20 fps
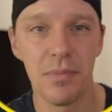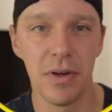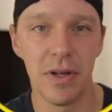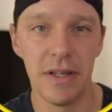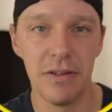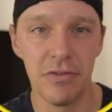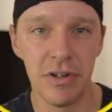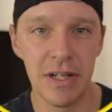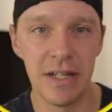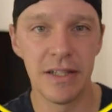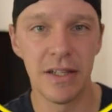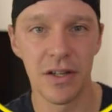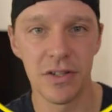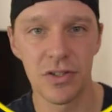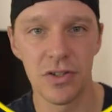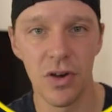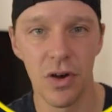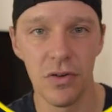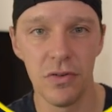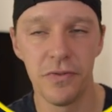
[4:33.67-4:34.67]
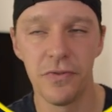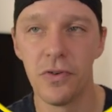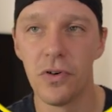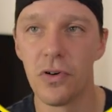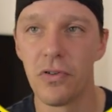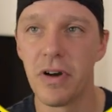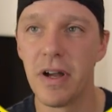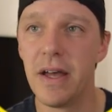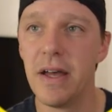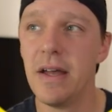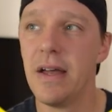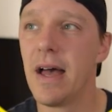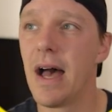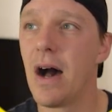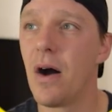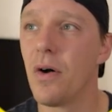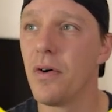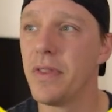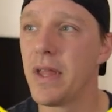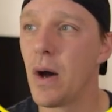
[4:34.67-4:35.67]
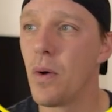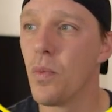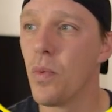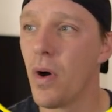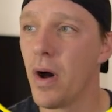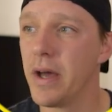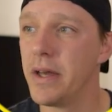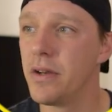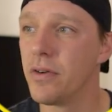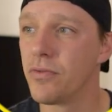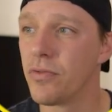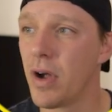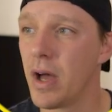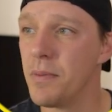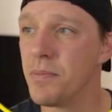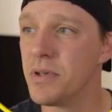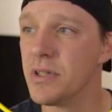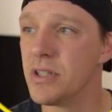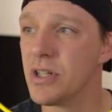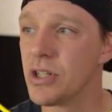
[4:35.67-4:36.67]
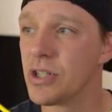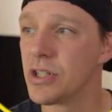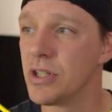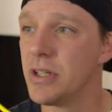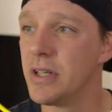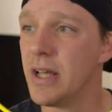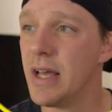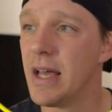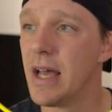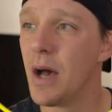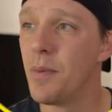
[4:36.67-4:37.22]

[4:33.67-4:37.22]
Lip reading: but he really does go for it out on that wide right position.